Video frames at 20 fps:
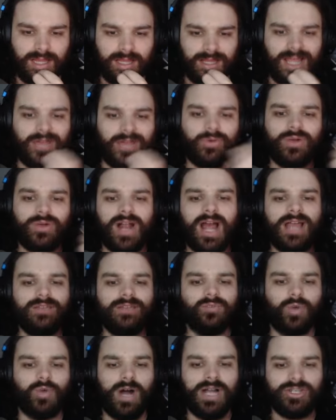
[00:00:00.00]
like when
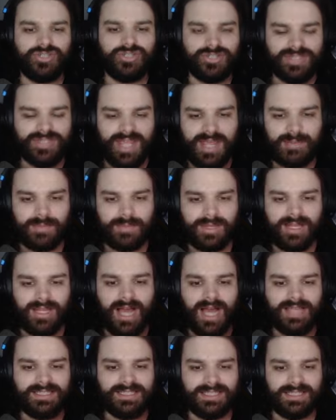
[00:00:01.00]
I watch this gameplay,
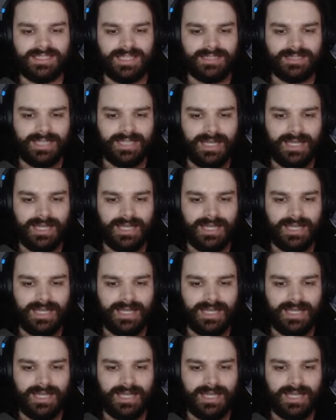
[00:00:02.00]
I see like